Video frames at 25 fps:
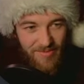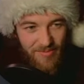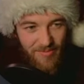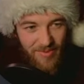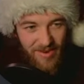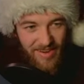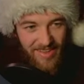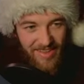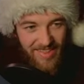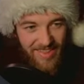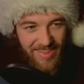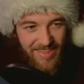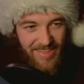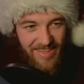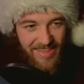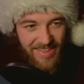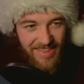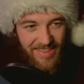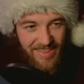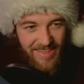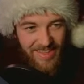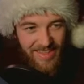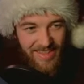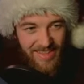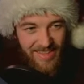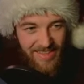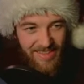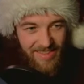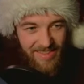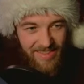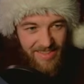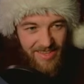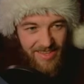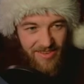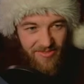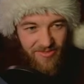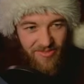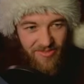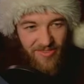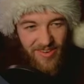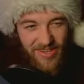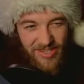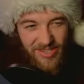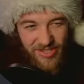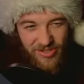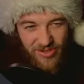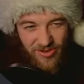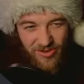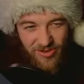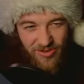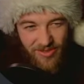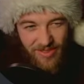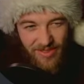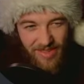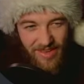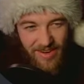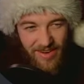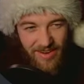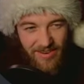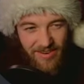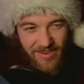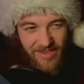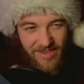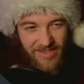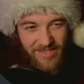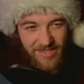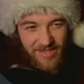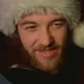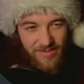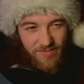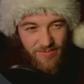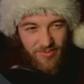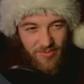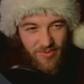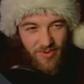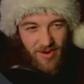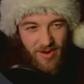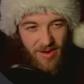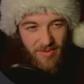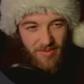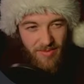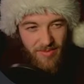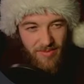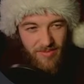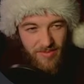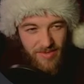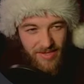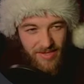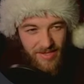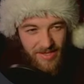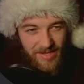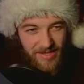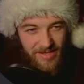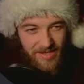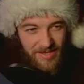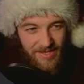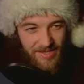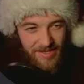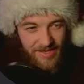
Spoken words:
I think the original there is probably